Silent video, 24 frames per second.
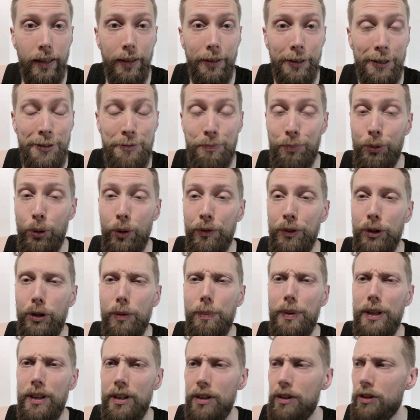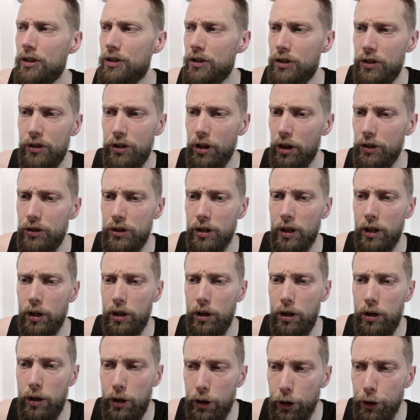has proven to be such a
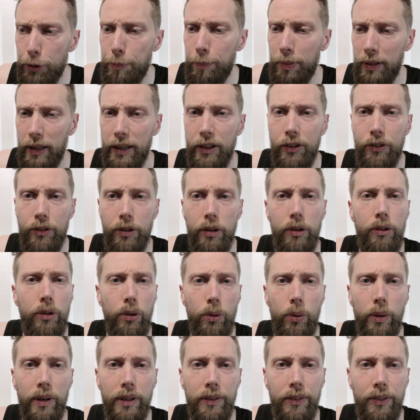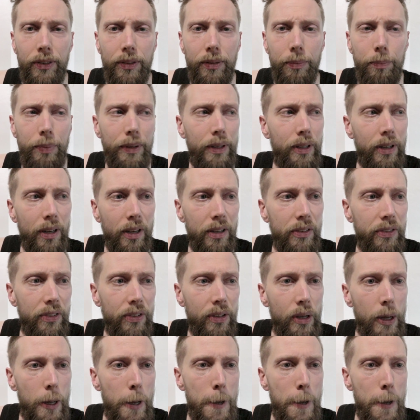good place to do it because